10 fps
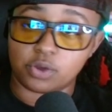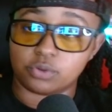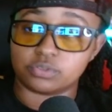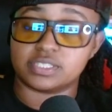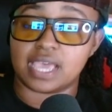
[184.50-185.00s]

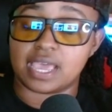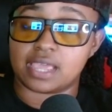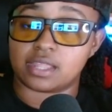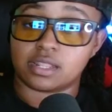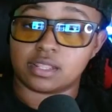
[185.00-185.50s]
that
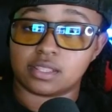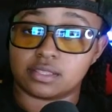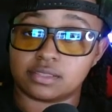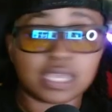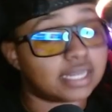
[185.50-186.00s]

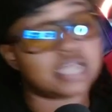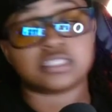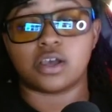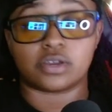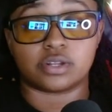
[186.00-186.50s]
they not
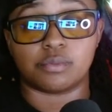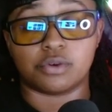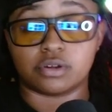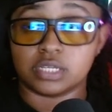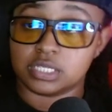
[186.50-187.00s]
talking no more.